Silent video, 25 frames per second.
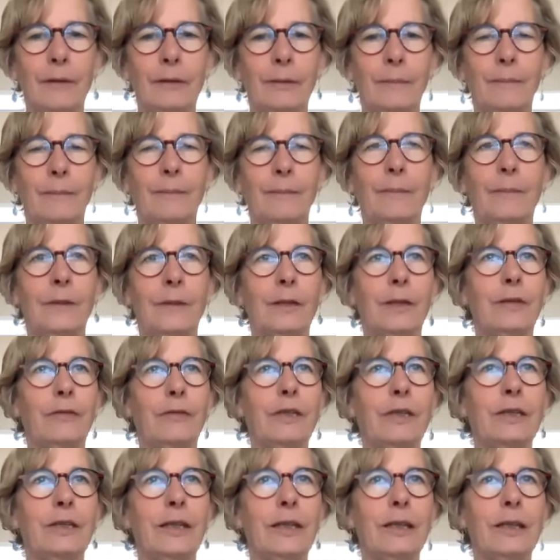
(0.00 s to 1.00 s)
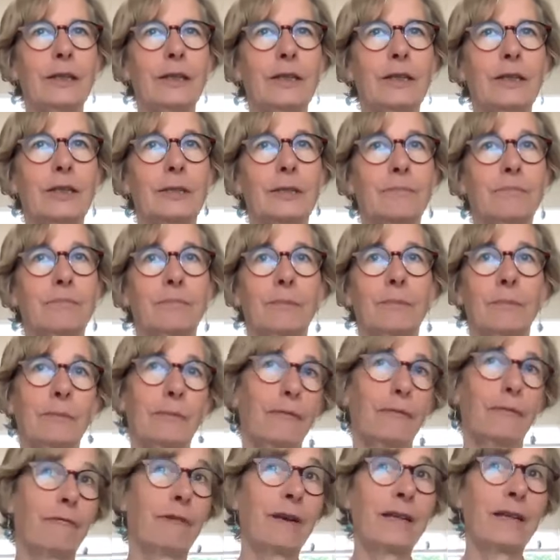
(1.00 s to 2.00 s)
And I think that is
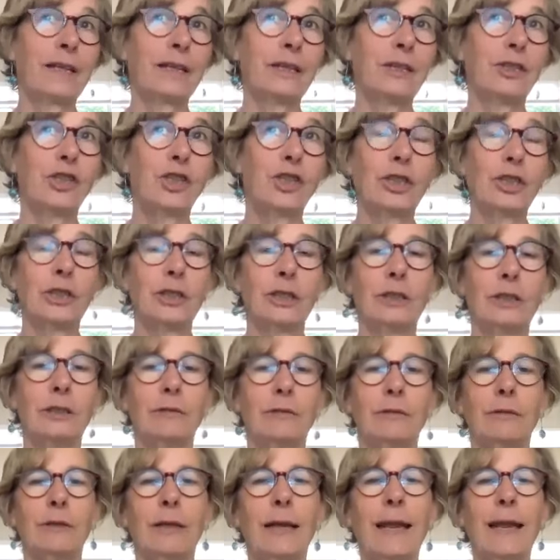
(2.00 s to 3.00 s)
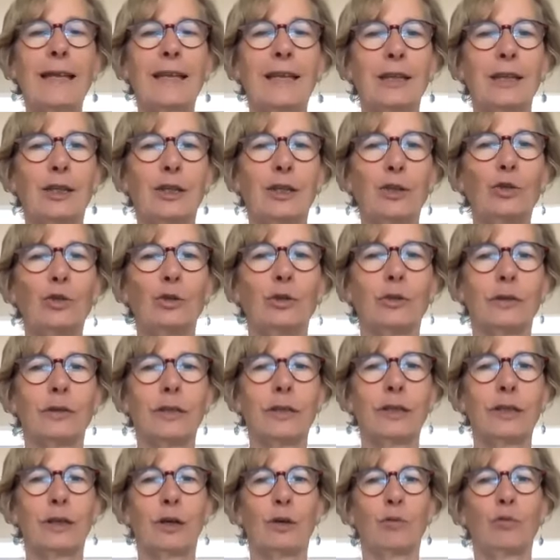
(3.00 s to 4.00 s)
frankly sheerly lacking a lot
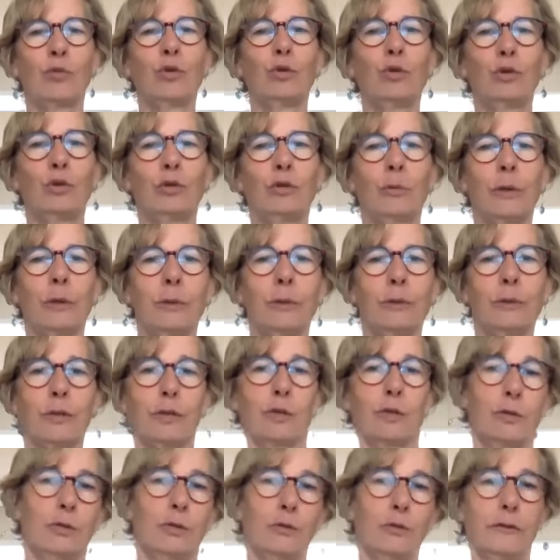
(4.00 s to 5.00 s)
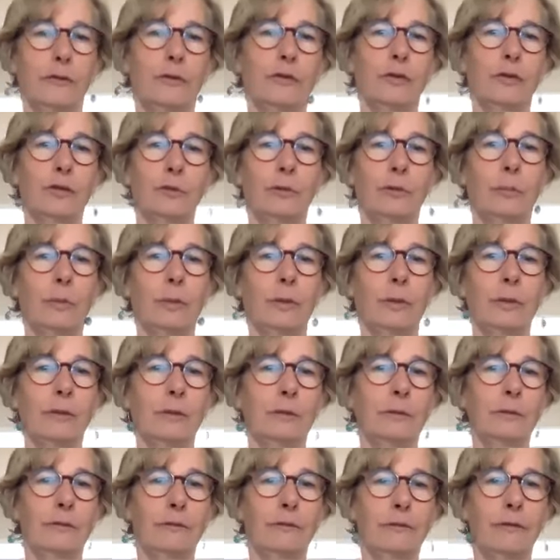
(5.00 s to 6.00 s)
in our world, where it's often so
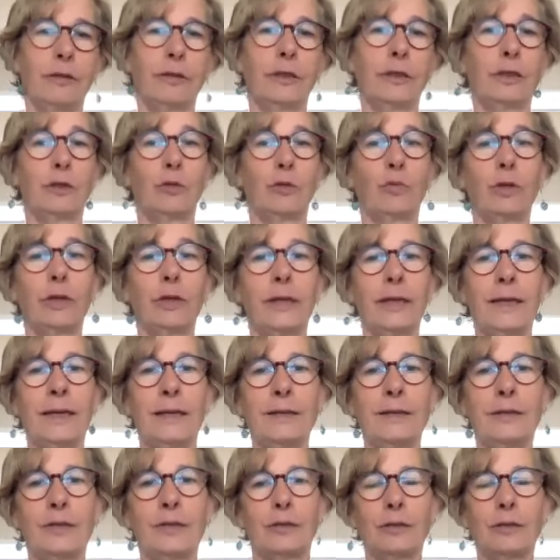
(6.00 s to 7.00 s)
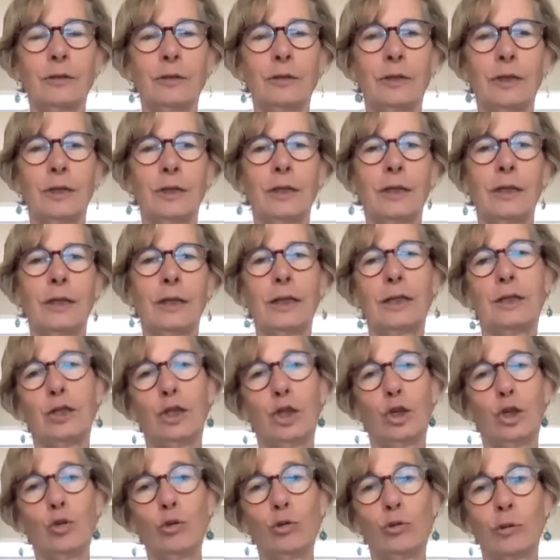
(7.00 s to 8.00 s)
about finding the right answer. And
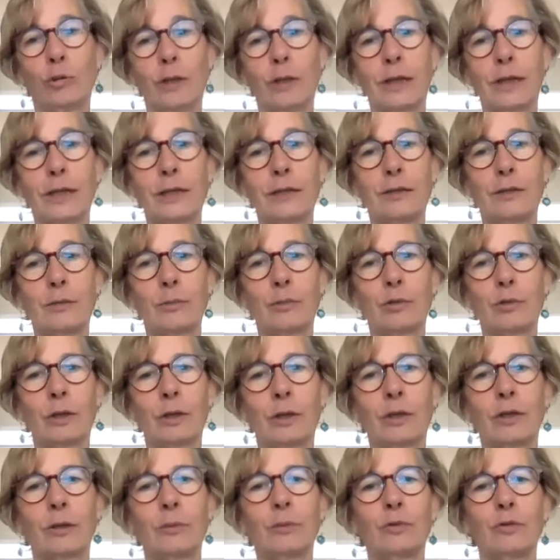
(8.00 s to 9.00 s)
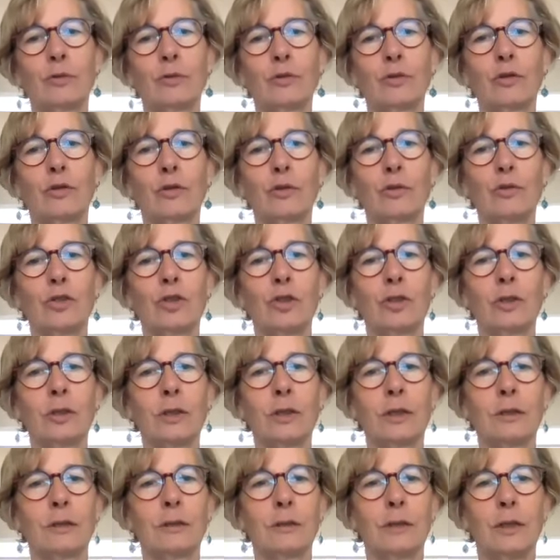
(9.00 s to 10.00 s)
the older I get, the more I come to the conclusion
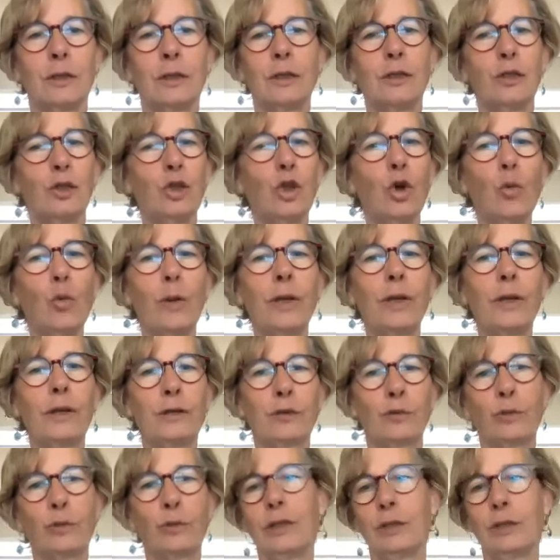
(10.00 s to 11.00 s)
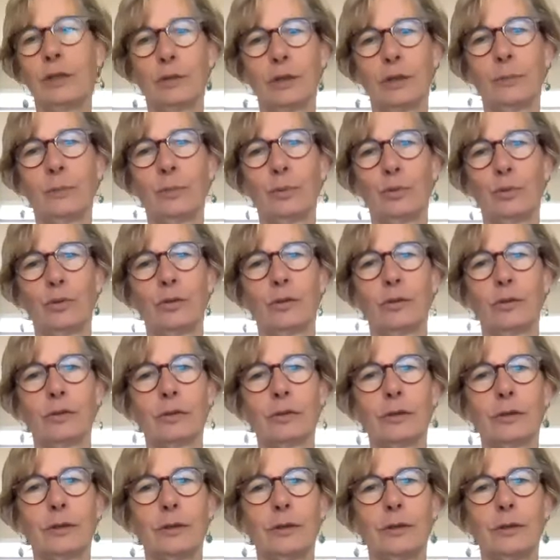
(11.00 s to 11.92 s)
that knowing is really not important.